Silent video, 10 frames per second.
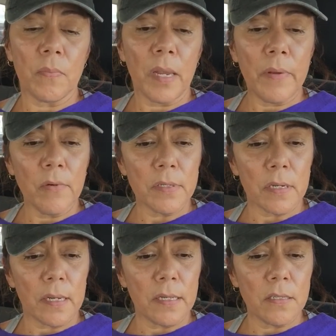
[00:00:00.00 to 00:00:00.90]
Maybe it was
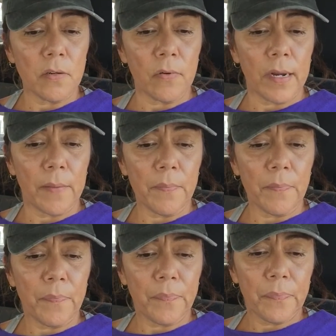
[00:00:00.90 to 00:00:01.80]
on Instagram.
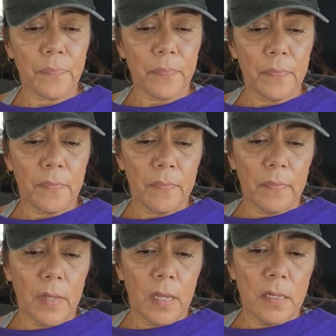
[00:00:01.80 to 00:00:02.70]

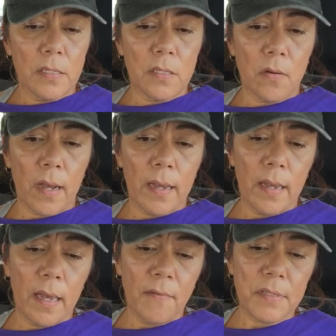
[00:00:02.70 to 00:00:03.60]
So I
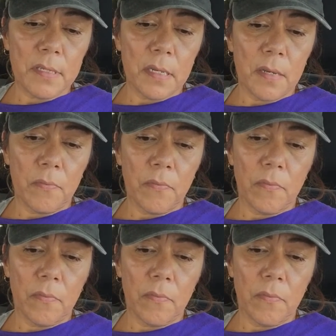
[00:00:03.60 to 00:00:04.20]
have some,